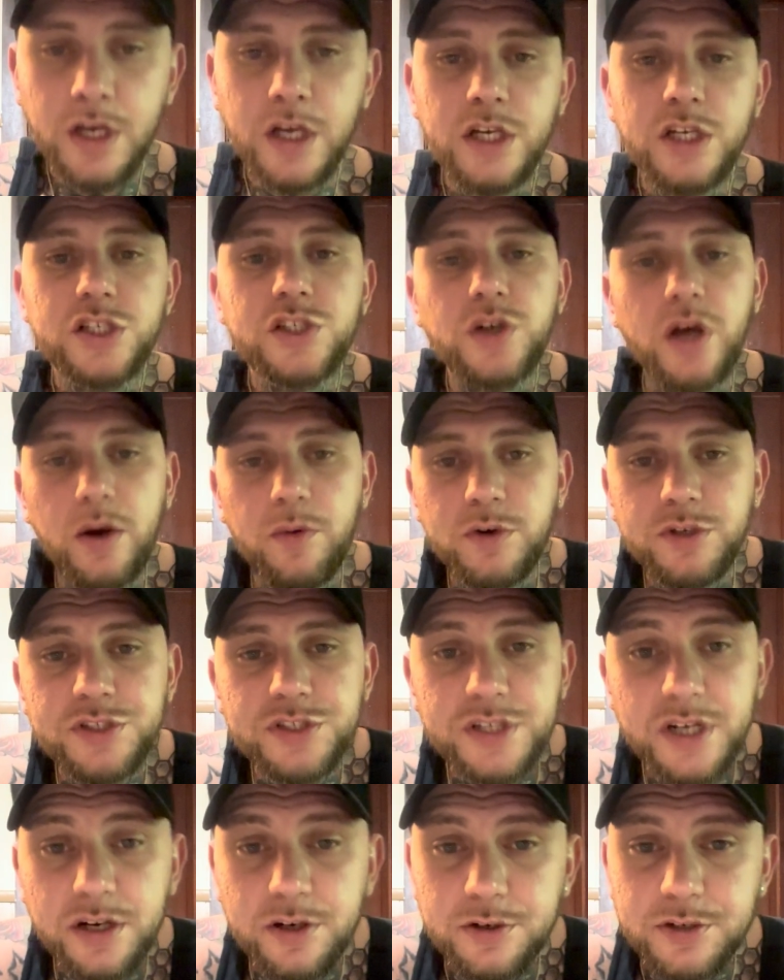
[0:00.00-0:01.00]
So I want
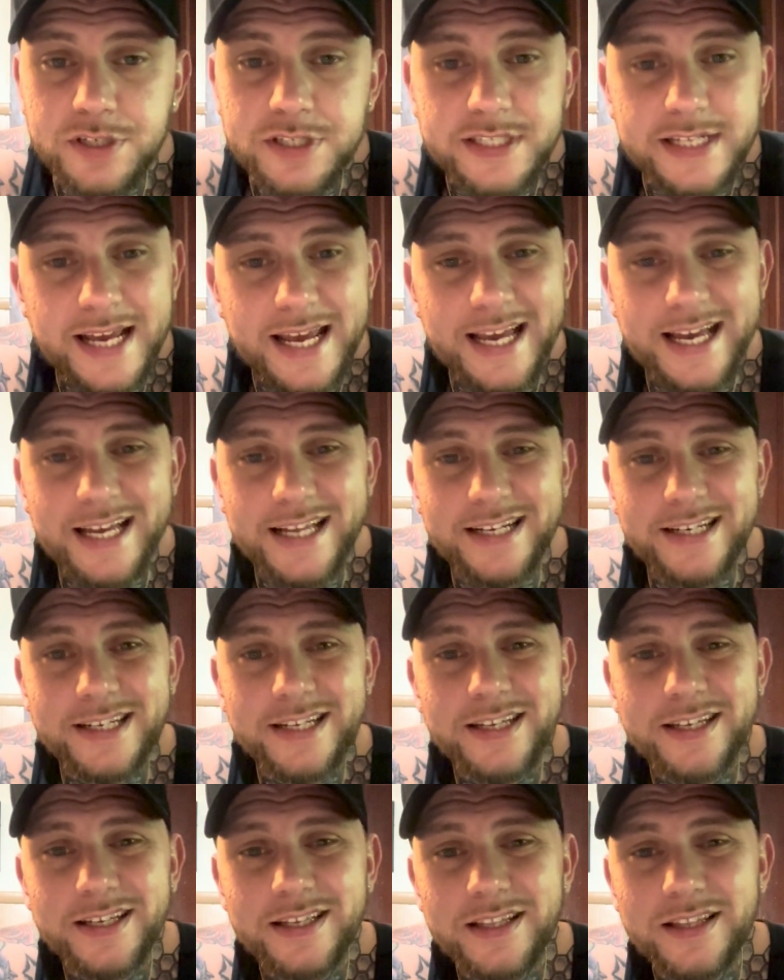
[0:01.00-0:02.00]
you to understand
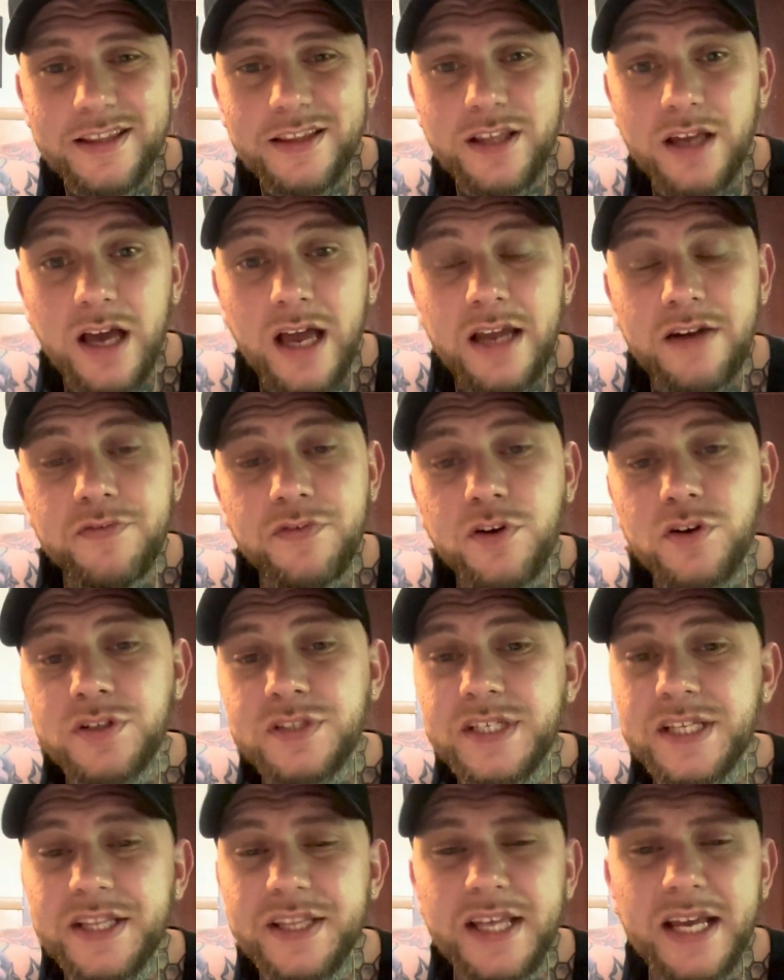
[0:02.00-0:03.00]
the
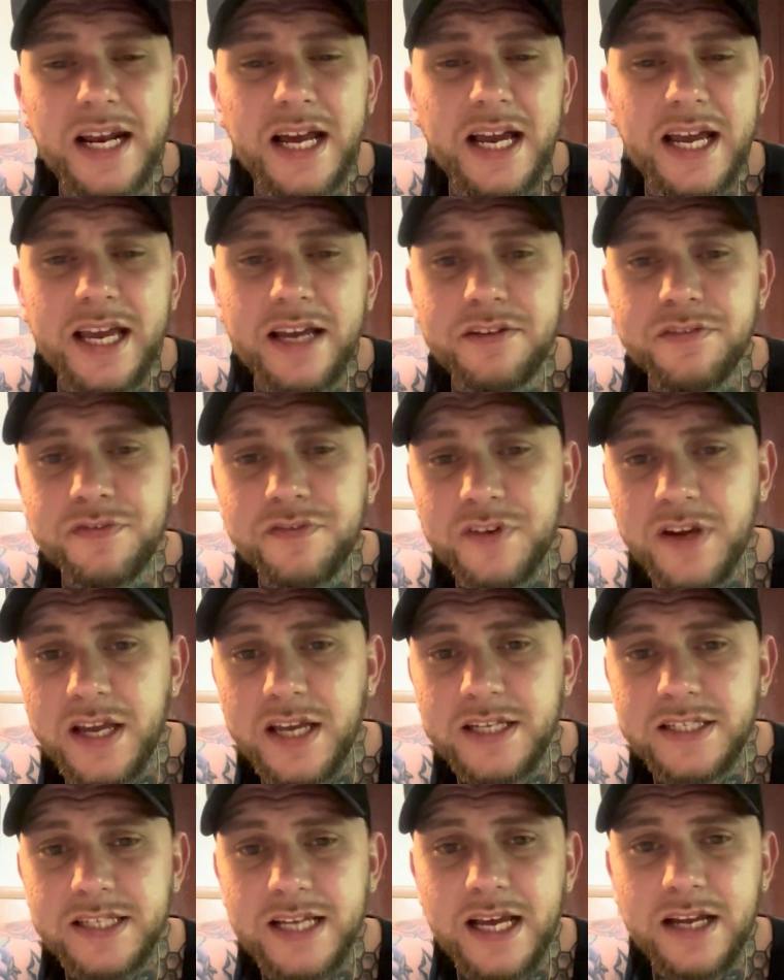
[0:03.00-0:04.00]
adversity that I had
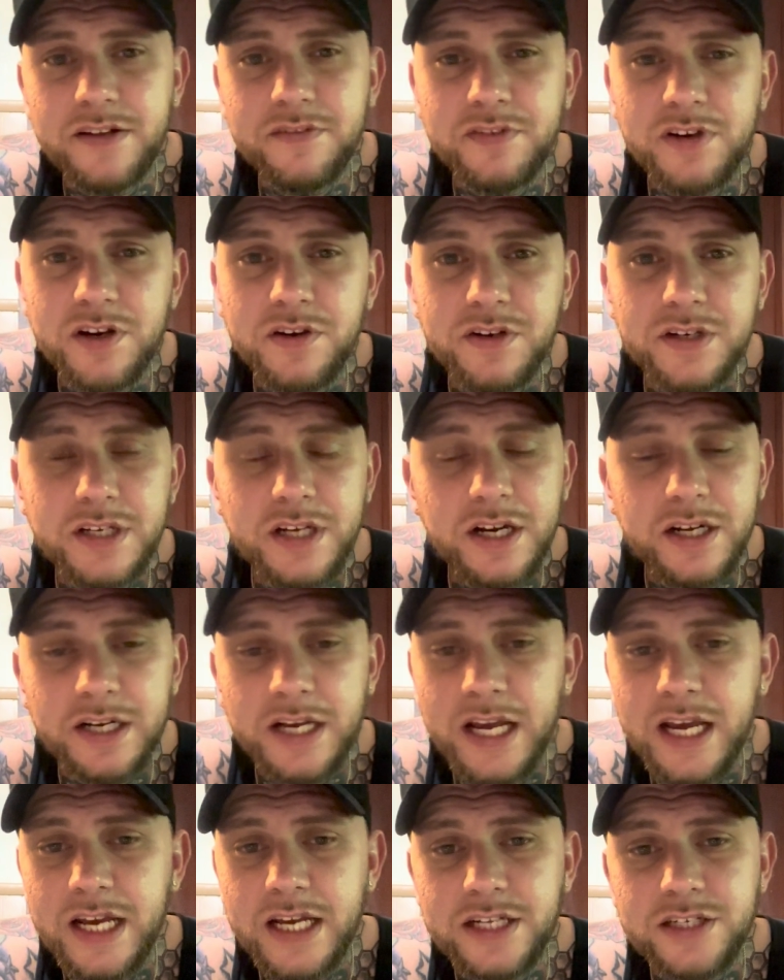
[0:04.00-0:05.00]
faced at a very young
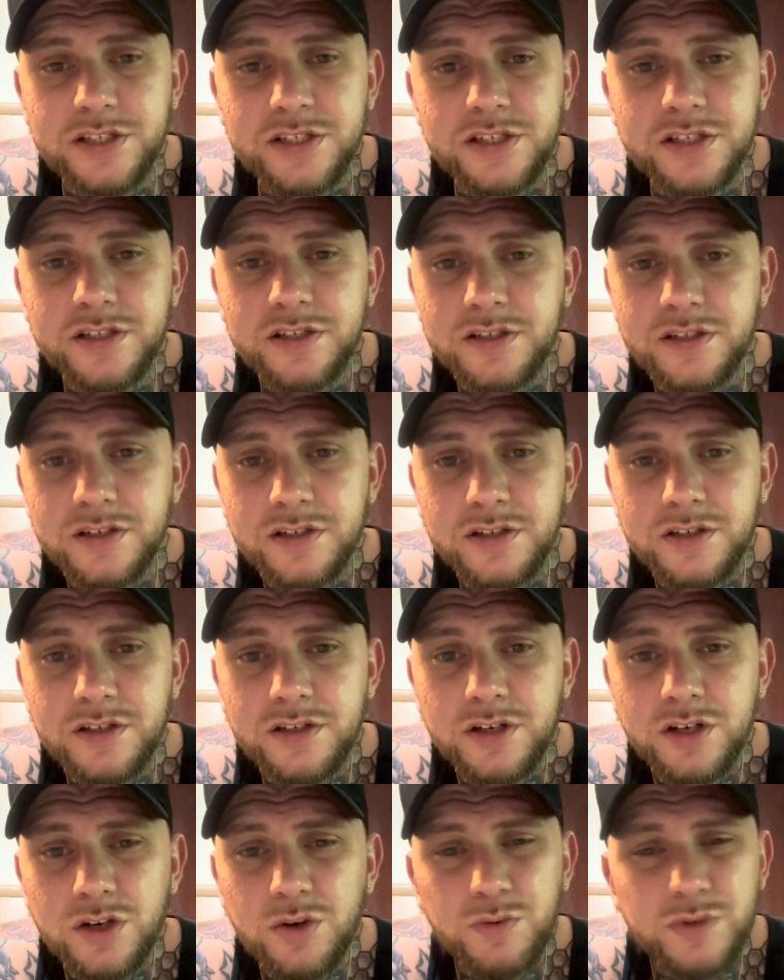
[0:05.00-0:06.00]
age
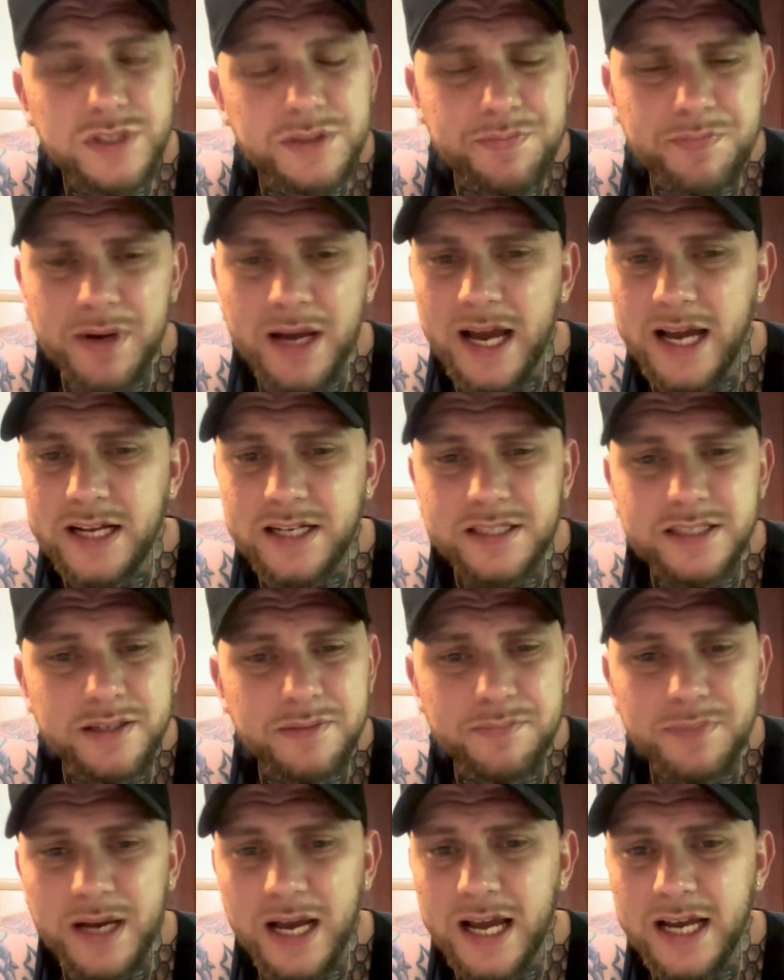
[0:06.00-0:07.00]
was back to
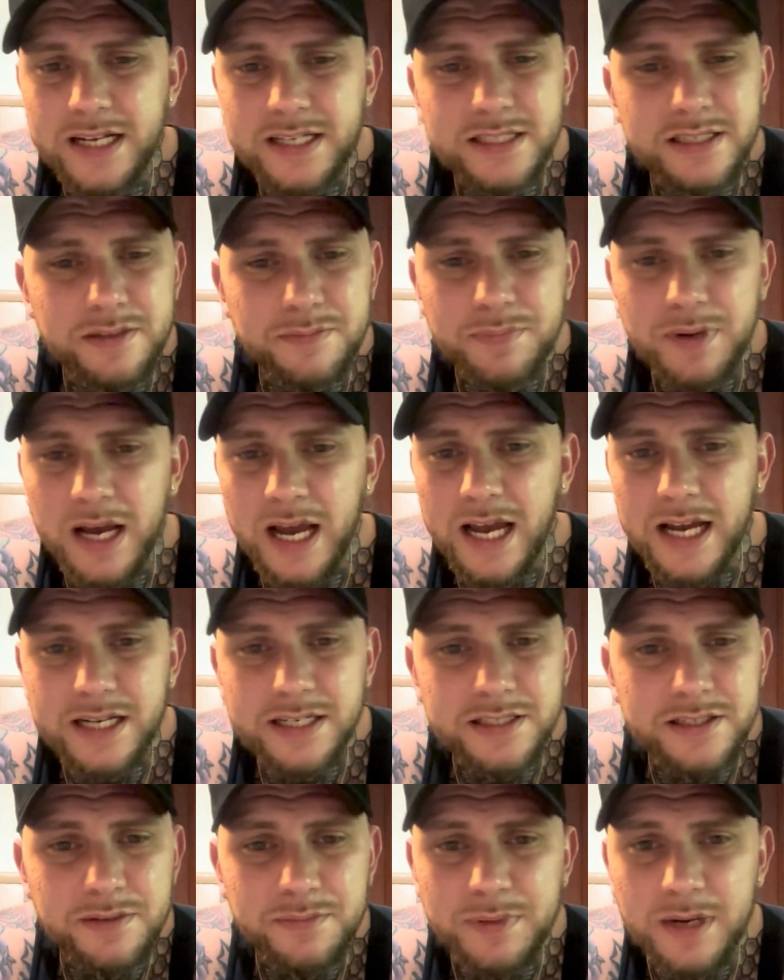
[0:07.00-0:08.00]
back to back
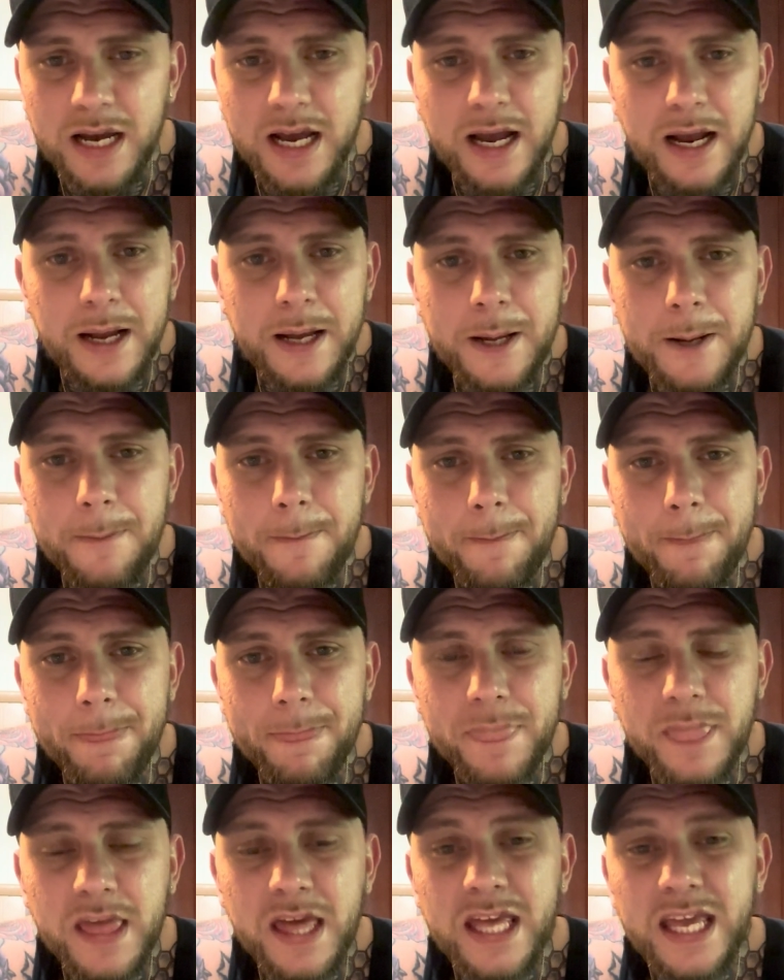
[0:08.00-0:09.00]
to back.
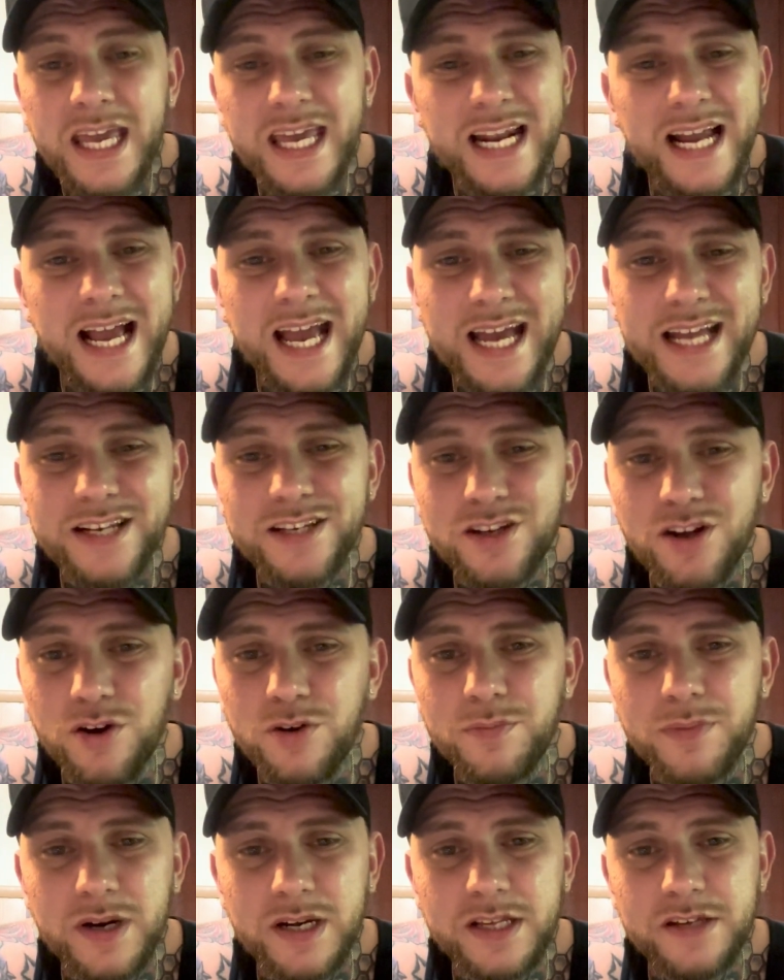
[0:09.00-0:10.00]
And I had
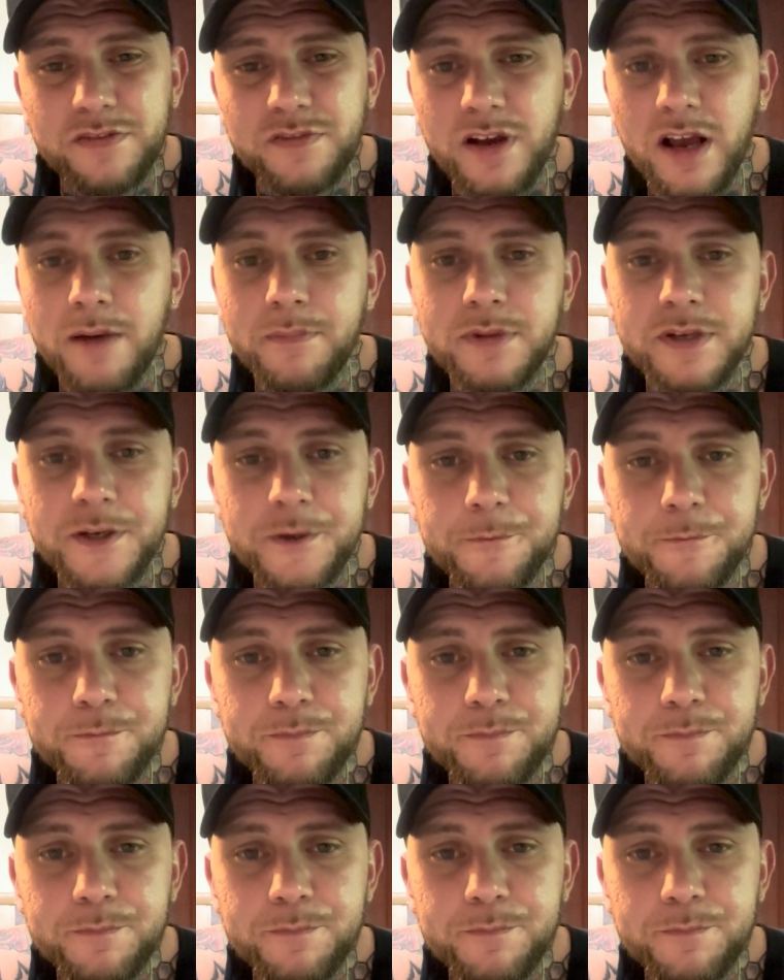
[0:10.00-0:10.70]
nobody, family.